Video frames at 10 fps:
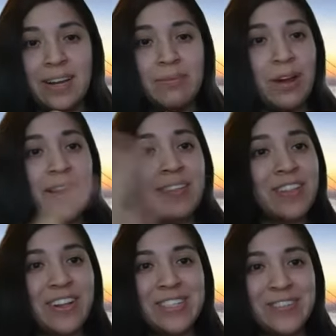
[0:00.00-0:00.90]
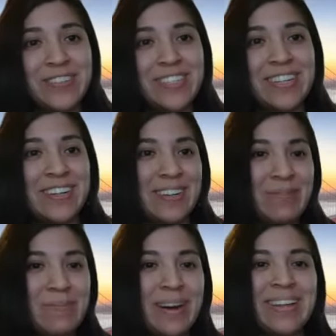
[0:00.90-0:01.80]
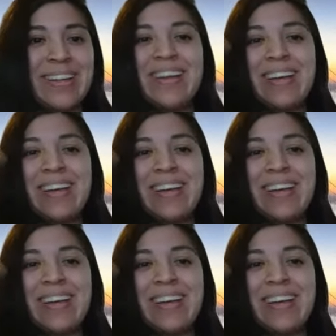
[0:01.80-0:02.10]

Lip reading: I'm not in the College of Engineering, but